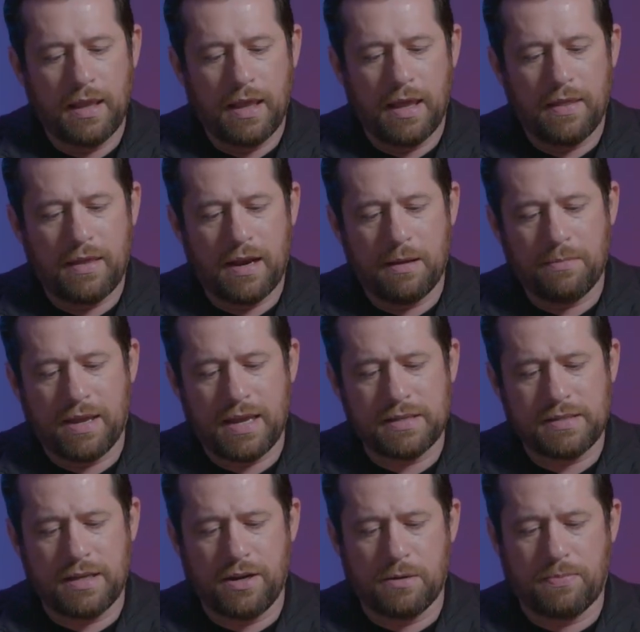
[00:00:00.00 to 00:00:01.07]
And then I'm
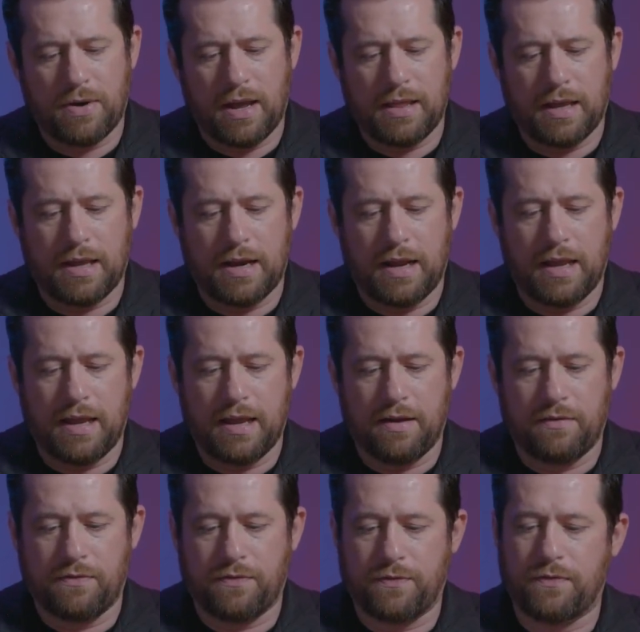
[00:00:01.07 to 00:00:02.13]
guessing you're probably gonna
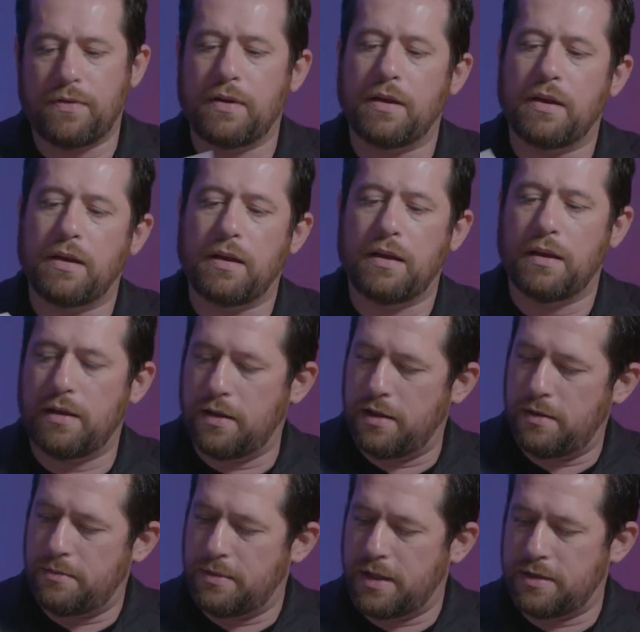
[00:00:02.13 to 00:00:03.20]
have,
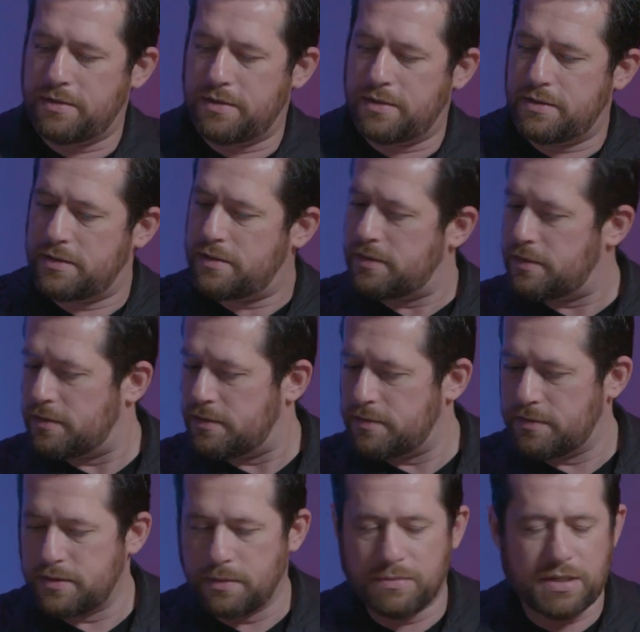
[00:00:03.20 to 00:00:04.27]
that's
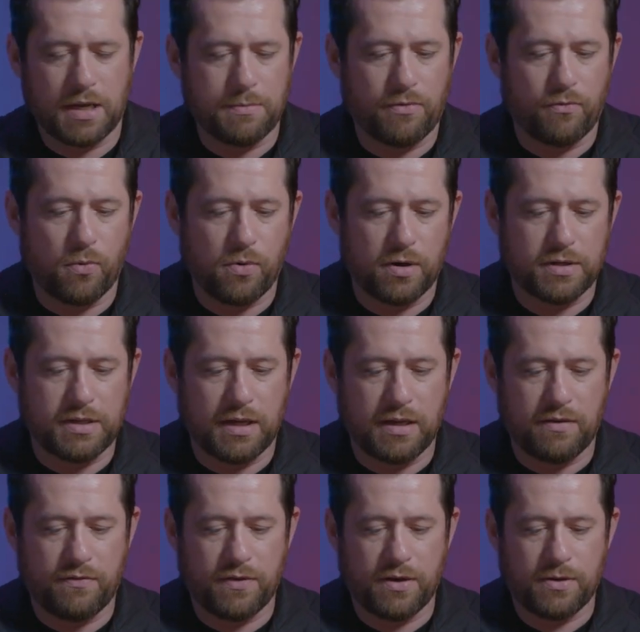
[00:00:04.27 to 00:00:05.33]
some type of warranty
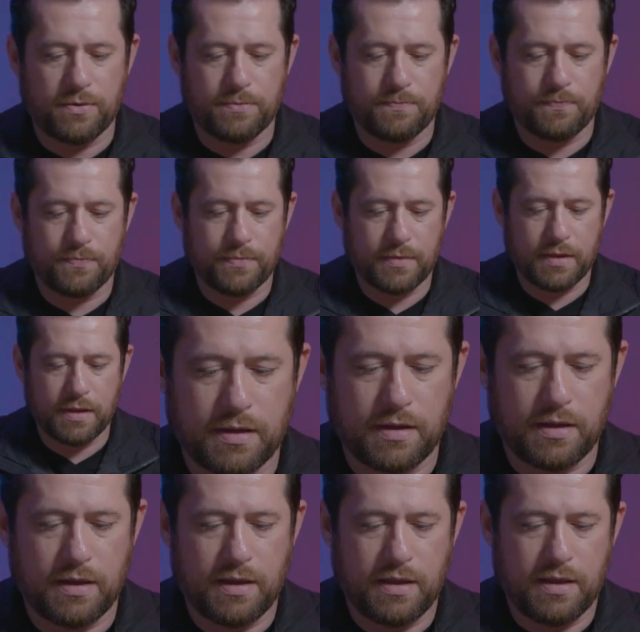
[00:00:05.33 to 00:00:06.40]
info.
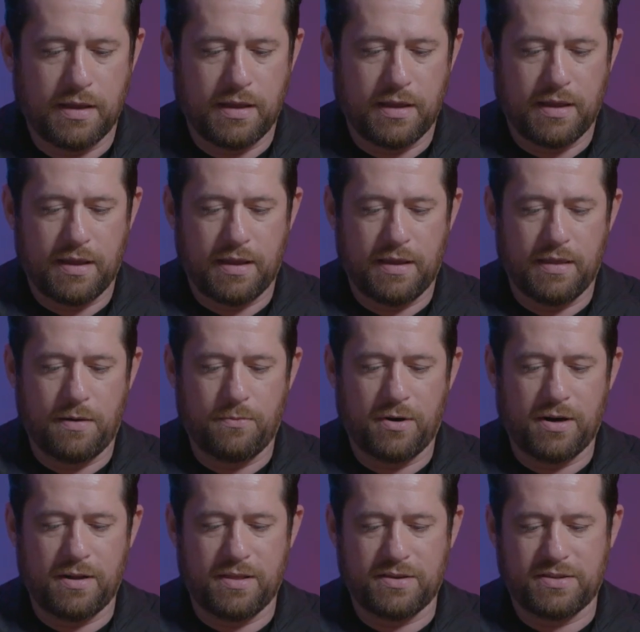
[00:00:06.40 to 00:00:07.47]
And then
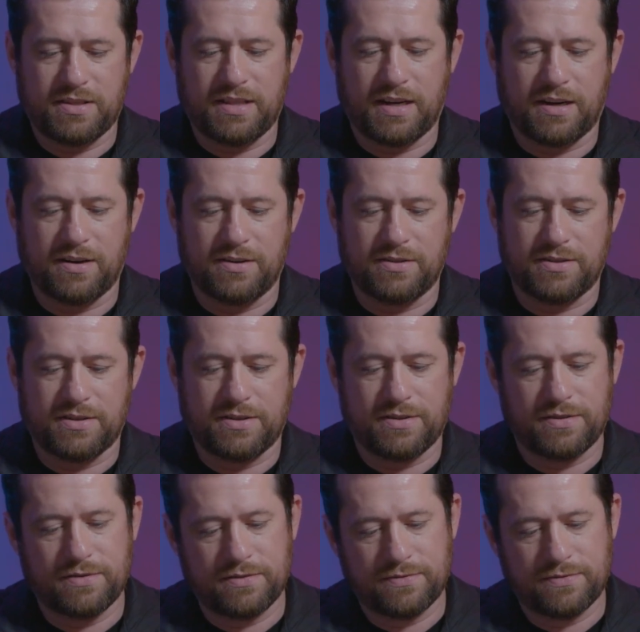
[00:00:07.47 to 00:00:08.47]
where are the stickers?